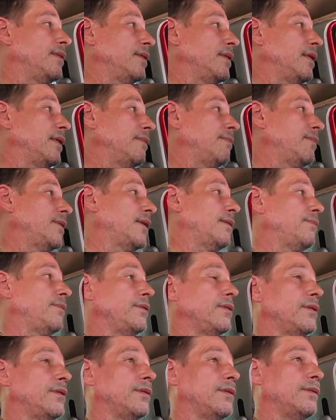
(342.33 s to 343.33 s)
get
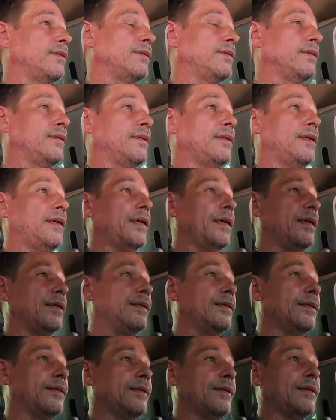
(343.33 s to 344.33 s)
popular
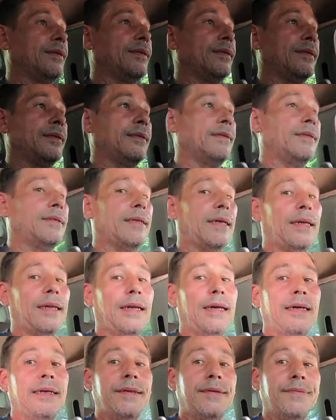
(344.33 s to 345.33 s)
is to
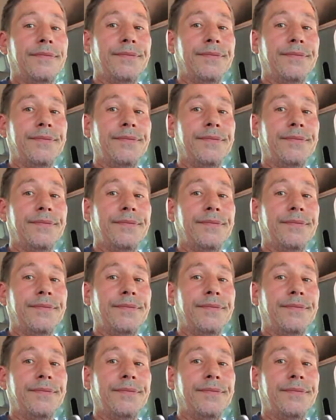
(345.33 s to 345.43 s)
like,